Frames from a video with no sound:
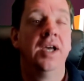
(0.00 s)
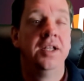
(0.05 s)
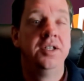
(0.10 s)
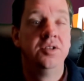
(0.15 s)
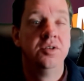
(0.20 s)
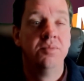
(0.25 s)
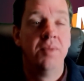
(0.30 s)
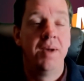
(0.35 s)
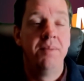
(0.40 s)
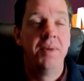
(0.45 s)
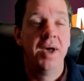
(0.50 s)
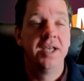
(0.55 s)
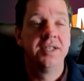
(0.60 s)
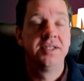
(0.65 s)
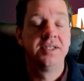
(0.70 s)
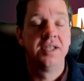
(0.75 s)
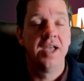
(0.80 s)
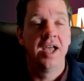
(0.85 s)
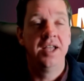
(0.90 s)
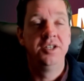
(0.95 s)
I do
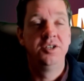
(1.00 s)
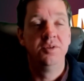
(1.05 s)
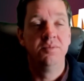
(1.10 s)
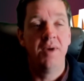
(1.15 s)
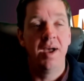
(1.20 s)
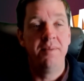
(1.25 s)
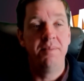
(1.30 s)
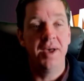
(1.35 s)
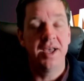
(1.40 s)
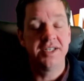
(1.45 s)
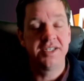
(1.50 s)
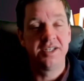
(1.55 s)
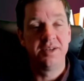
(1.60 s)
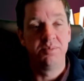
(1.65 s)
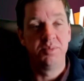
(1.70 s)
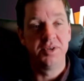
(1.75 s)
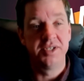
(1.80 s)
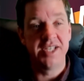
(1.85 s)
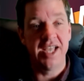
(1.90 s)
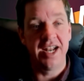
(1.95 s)
my best to
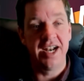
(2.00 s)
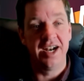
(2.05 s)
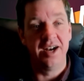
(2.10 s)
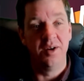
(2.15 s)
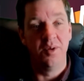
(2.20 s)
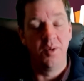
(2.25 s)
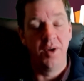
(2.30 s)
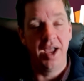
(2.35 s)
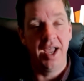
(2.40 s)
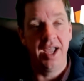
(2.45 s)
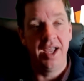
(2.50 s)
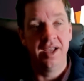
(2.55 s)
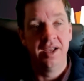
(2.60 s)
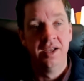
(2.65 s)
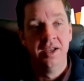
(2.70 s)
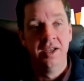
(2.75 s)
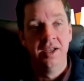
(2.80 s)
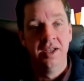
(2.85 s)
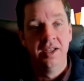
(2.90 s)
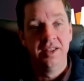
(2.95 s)
present it in a way
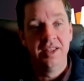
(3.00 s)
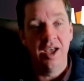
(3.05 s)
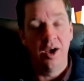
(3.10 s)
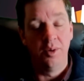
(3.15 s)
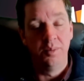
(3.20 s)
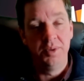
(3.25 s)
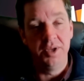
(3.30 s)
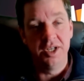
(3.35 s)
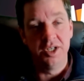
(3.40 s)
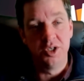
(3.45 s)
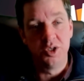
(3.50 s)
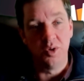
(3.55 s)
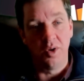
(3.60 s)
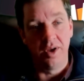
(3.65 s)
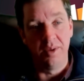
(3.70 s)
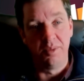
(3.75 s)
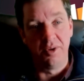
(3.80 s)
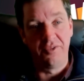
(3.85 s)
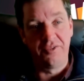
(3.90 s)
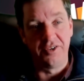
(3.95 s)
that will be
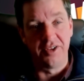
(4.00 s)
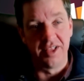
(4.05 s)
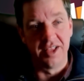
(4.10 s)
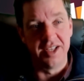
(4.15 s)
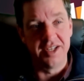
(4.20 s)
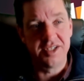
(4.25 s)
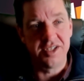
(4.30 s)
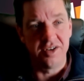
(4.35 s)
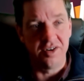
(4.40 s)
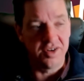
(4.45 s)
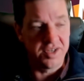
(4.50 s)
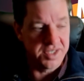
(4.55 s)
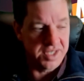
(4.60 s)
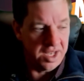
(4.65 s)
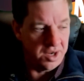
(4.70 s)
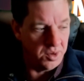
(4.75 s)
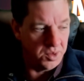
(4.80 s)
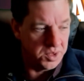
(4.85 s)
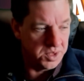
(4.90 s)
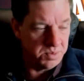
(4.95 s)
enjoyable for the listener, because I
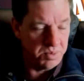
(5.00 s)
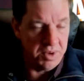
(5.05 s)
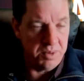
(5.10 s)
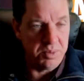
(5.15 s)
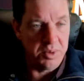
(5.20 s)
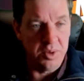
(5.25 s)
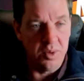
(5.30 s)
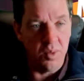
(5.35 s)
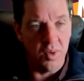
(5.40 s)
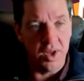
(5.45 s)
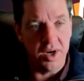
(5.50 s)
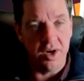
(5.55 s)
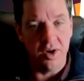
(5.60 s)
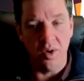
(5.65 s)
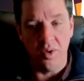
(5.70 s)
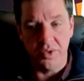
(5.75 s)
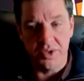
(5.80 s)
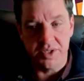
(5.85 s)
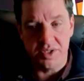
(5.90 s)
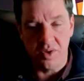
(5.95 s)
know there's people who want to
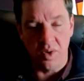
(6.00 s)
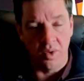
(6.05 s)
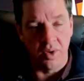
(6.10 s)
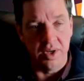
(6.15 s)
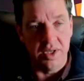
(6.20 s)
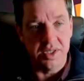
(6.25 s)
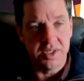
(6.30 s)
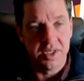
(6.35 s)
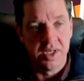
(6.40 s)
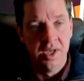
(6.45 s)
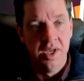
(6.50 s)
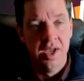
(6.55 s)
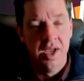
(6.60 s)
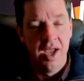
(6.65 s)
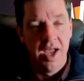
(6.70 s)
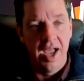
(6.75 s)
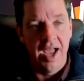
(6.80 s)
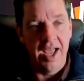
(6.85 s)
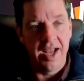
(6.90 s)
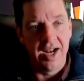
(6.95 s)
know the stories.
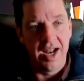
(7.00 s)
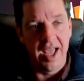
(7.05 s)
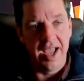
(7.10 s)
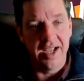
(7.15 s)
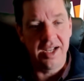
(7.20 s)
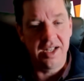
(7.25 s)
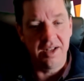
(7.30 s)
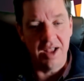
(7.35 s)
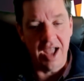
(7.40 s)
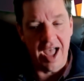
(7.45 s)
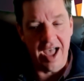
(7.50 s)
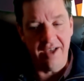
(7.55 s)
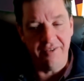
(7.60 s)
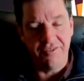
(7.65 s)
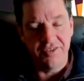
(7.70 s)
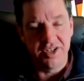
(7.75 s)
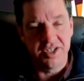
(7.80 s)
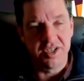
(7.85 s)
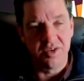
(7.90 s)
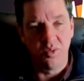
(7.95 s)
And like
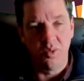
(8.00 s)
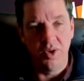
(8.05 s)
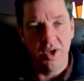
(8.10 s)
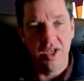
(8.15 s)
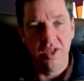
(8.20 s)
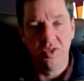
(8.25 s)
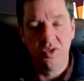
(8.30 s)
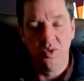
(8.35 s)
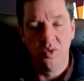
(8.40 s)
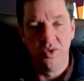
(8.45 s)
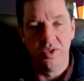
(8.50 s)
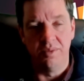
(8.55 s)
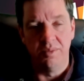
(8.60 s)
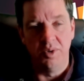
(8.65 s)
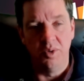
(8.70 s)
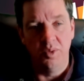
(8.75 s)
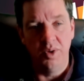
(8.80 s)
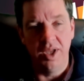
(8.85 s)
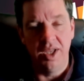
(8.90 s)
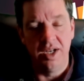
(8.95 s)
having to read through them and
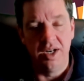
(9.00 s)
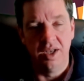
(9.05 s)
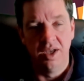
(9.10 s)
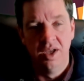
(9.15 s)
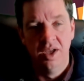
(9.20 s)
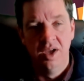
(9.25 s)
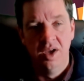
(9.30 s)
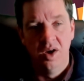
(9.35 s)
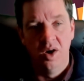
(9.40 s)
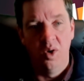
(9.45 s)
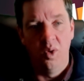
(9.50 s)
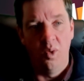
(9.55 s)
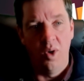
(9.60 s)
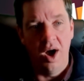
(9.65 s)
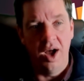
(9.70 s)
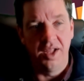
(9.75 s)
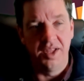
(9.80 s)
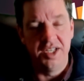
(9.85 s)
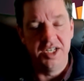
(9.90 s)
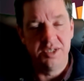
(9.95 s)
read
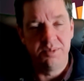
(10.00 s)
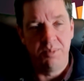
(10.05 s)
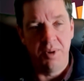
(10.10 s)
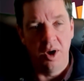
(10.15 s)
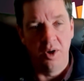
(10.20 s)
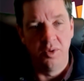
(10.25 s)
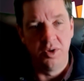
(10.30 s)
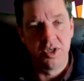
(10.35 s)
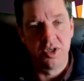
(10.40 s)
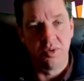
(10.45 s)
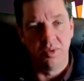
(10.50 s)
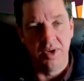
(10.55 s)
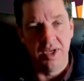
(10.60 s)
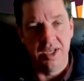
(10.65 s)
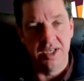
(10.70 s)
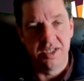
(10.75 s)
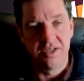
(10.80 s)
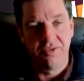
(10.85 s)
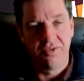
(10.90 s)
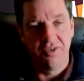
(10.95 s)
Huatli's poetry
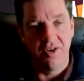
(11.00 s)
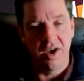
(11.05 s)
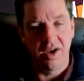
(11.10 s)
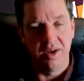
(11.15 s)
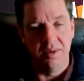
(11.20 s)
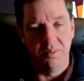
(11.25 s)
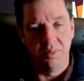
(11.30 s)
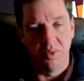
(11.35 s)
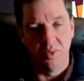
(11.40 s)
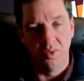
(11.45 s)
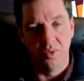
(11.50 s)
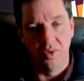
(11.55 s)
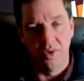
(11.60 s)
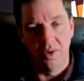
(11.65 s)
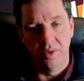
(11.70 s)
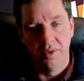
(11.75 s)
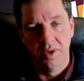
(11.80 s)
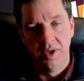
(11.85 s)
is fucking brutal.